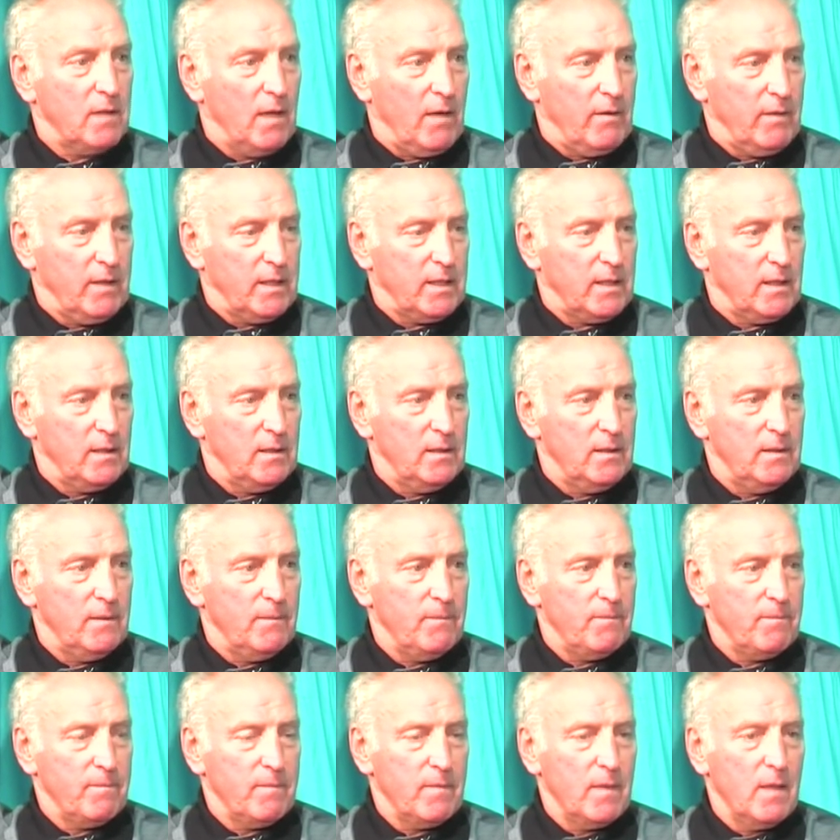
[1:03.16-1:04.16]
Carrickhill.
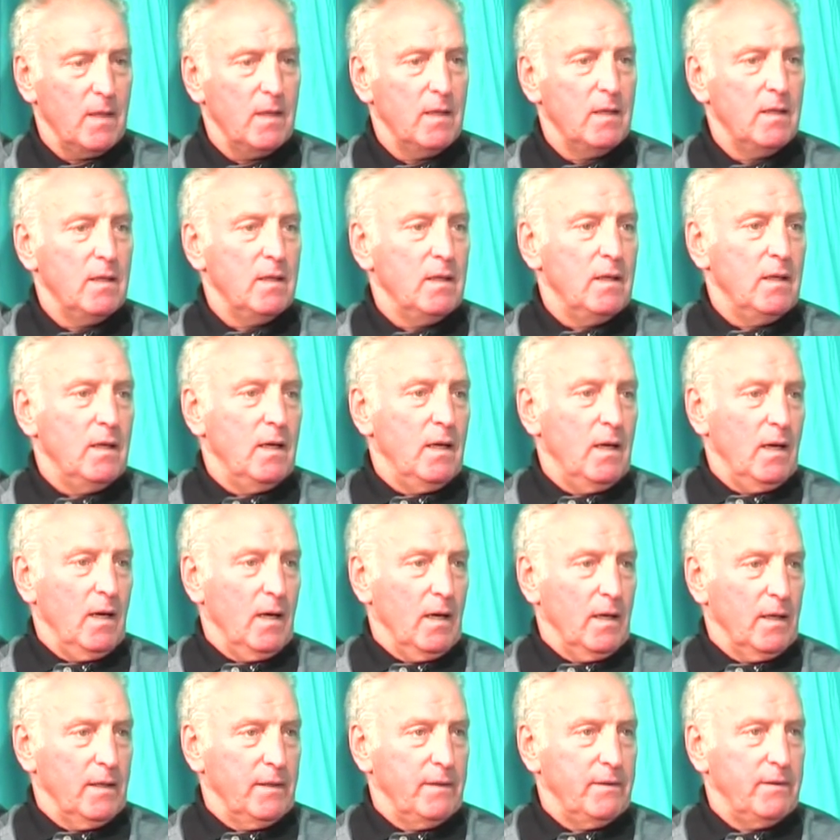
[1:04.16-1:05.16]

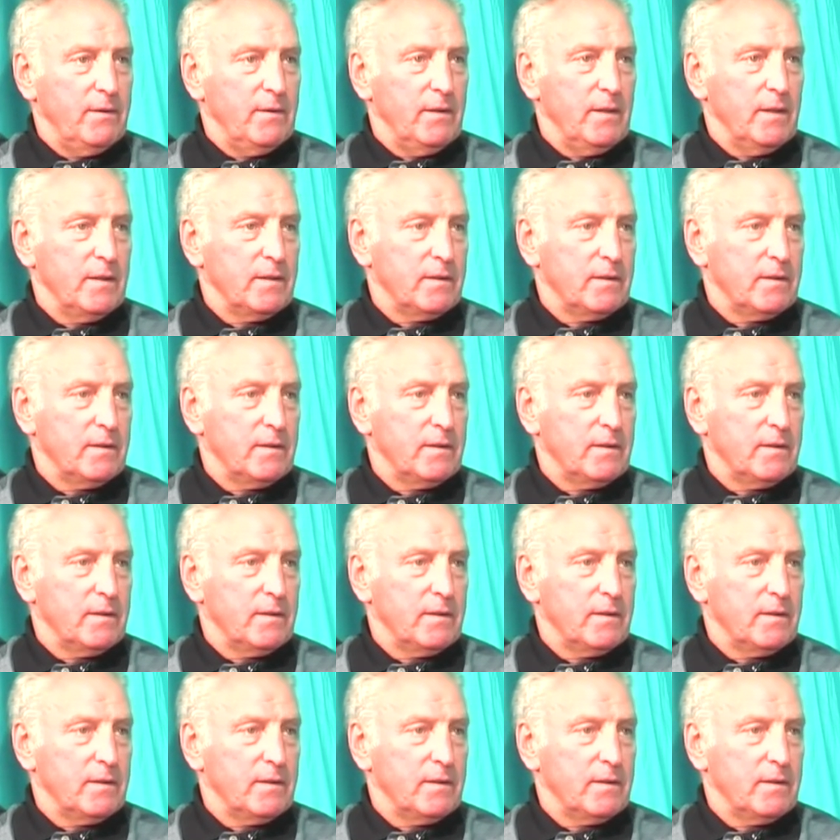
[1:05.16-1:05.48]
And